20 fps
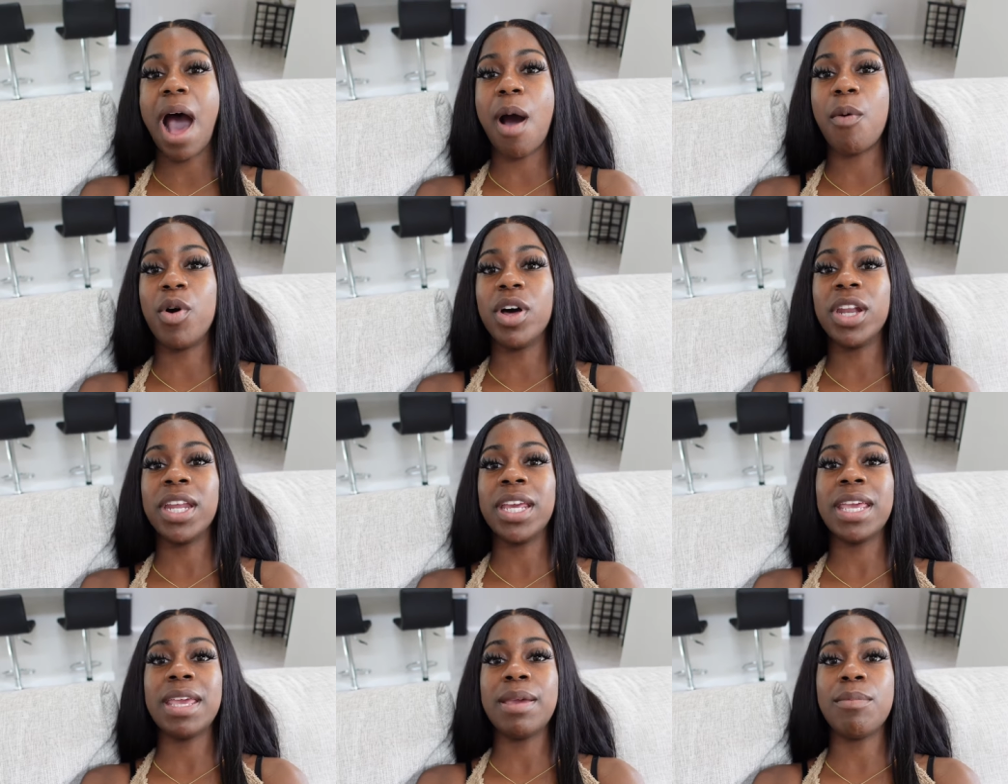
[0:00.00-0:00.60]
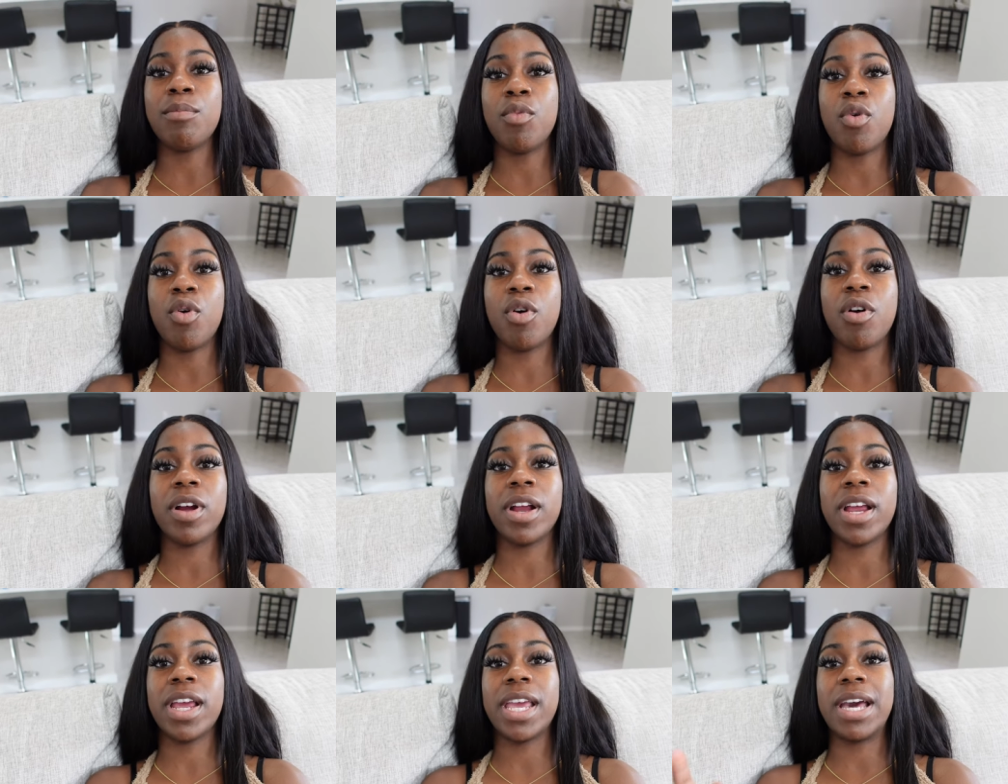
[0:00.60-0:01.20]
I want to eat
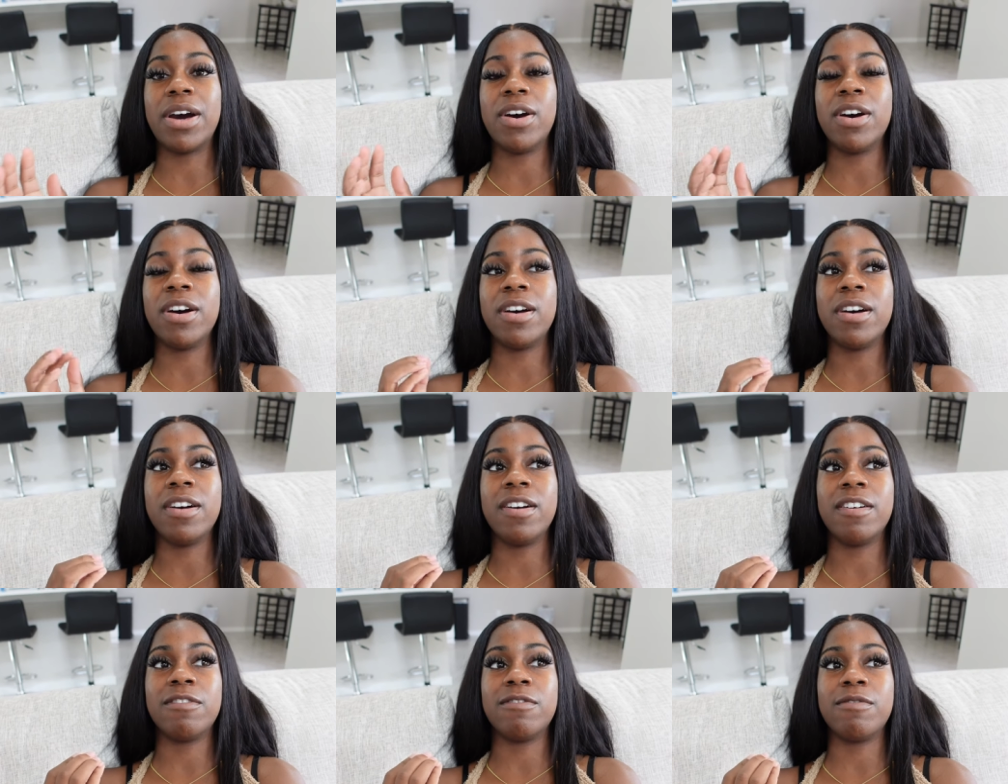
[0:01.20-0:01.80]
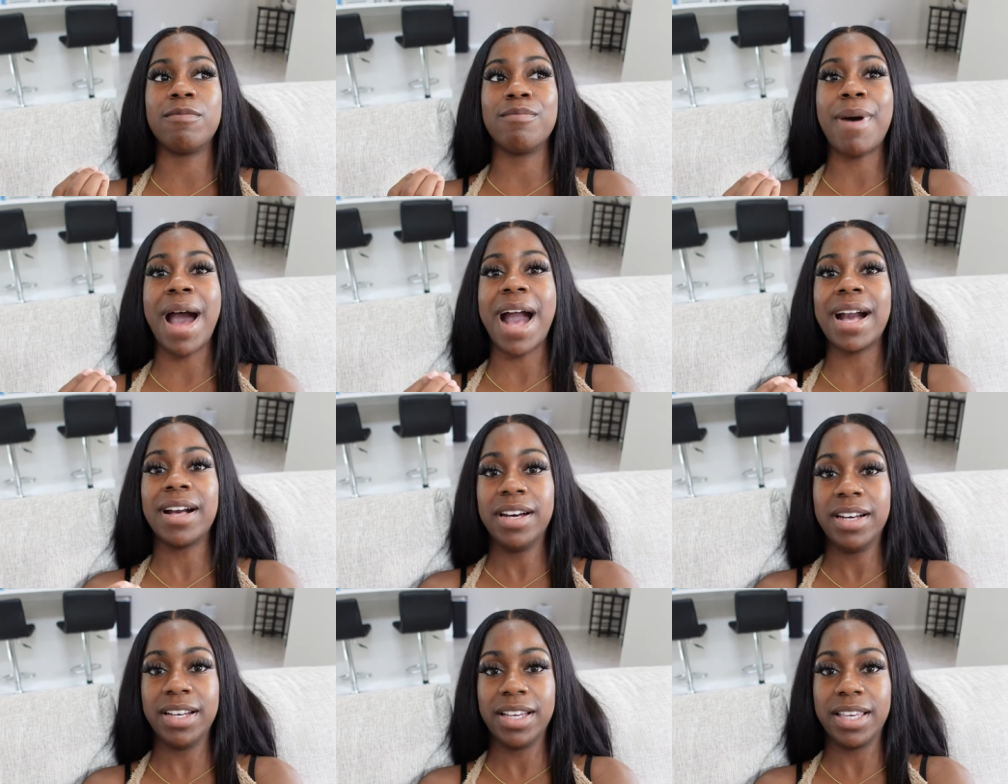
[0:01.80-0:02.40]
more of my
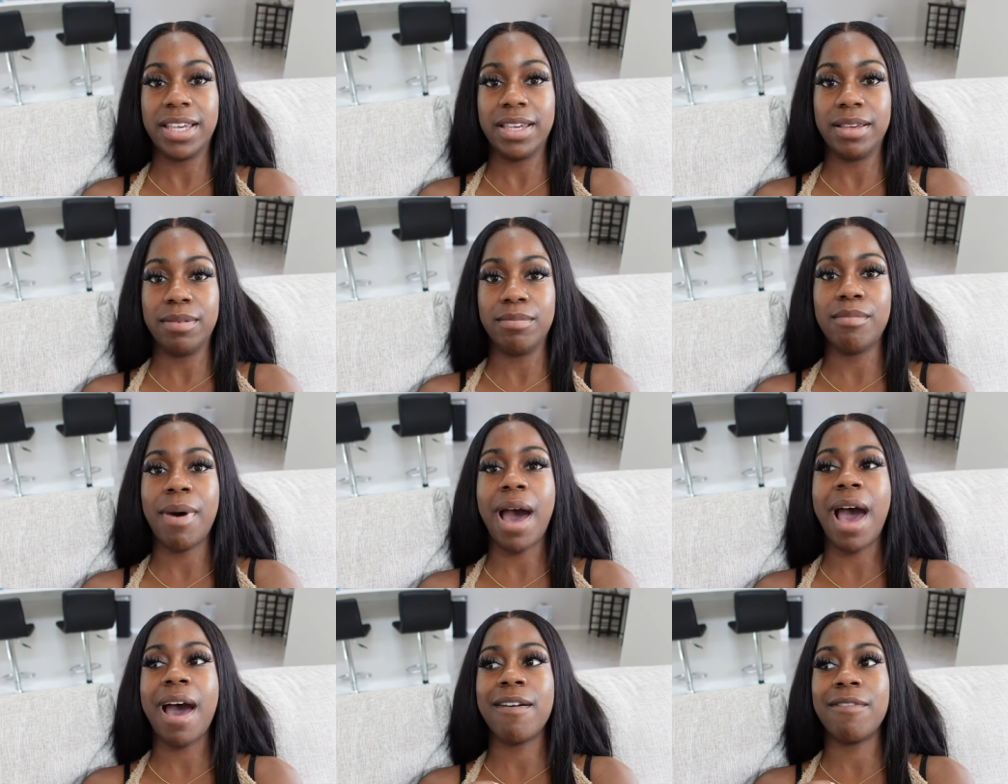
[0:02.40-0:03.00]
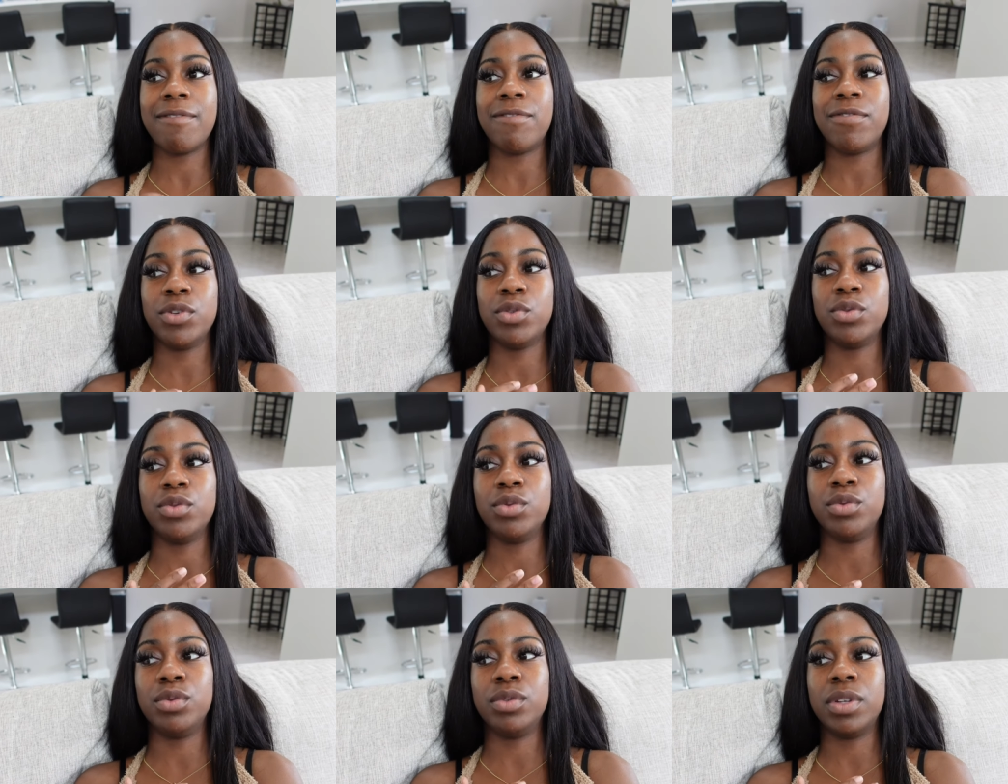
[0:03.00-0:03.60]
cooking, my
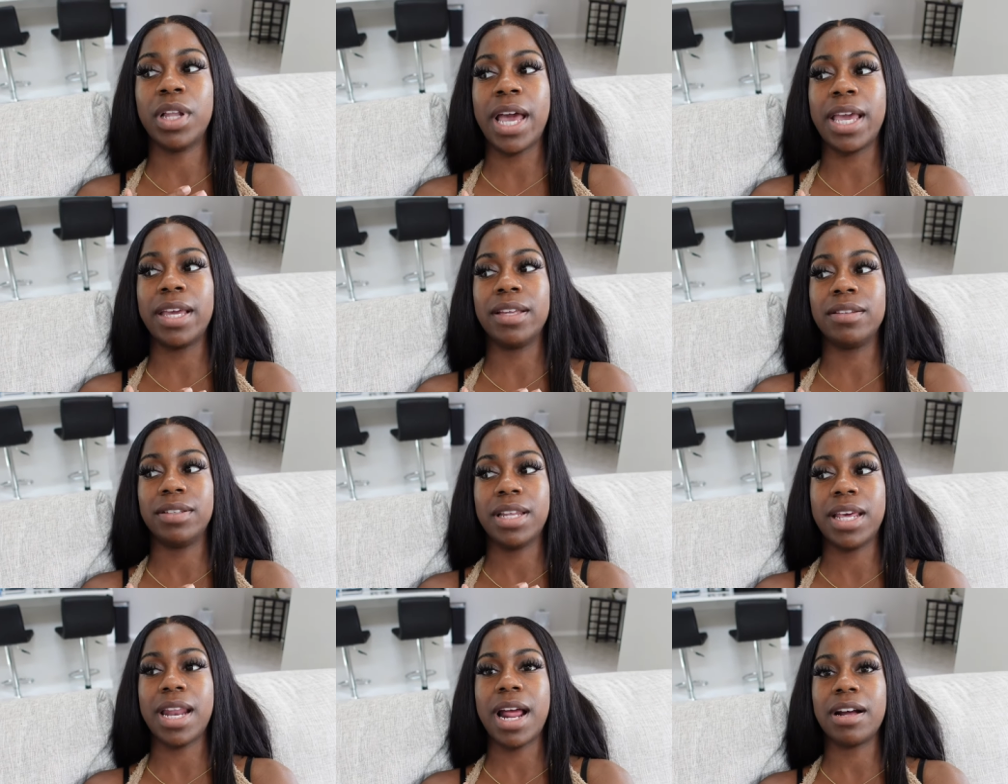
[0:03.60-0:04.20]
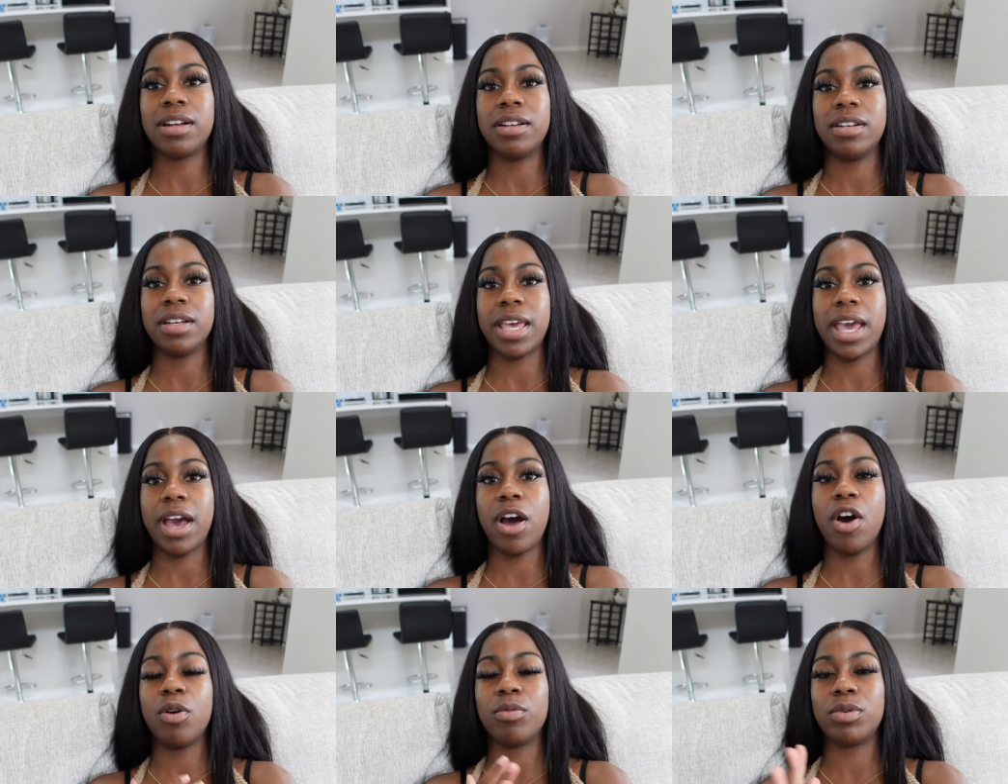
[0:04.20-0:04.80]
food, like that I cook
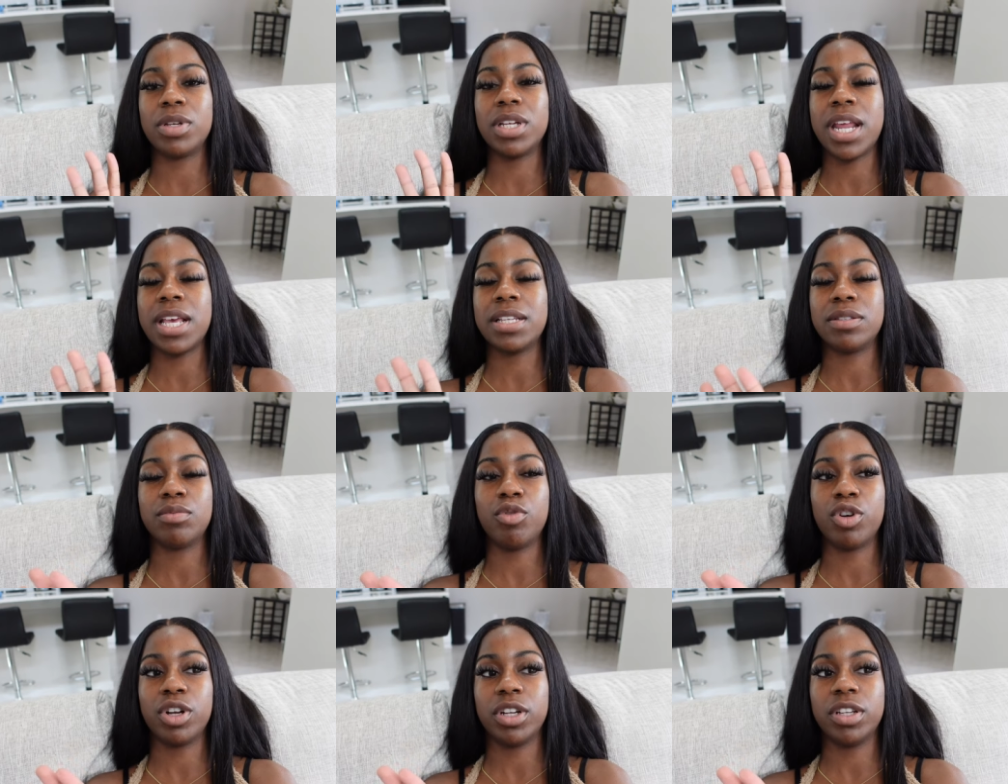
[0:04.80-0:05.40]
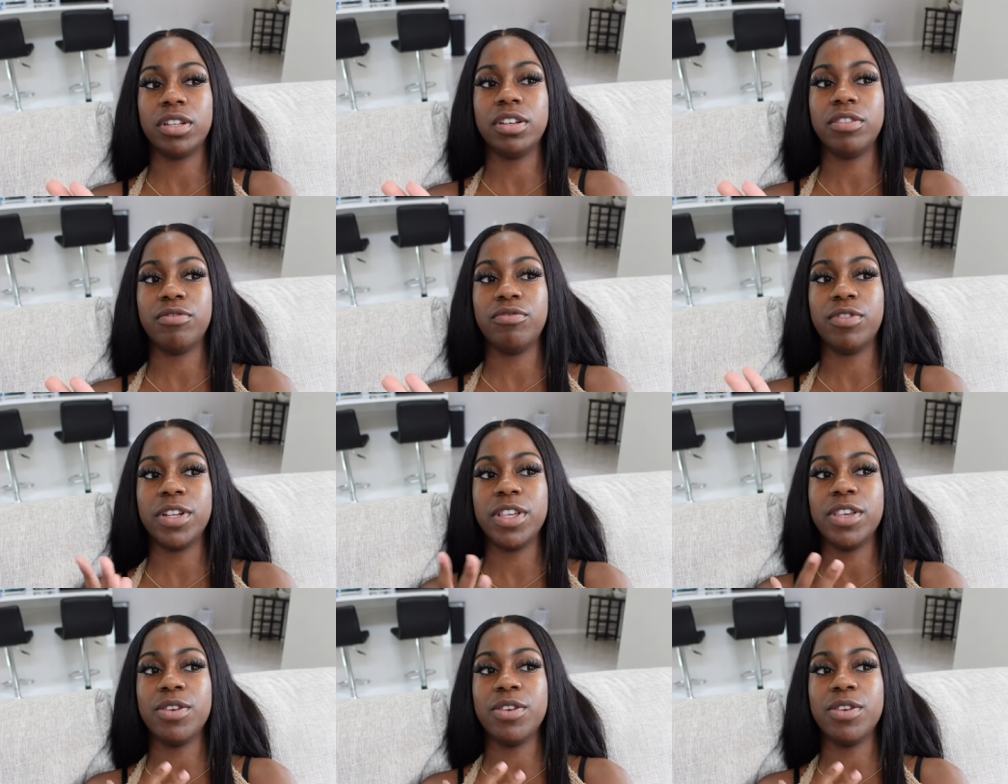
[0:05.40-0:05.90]
at home, because that's more good for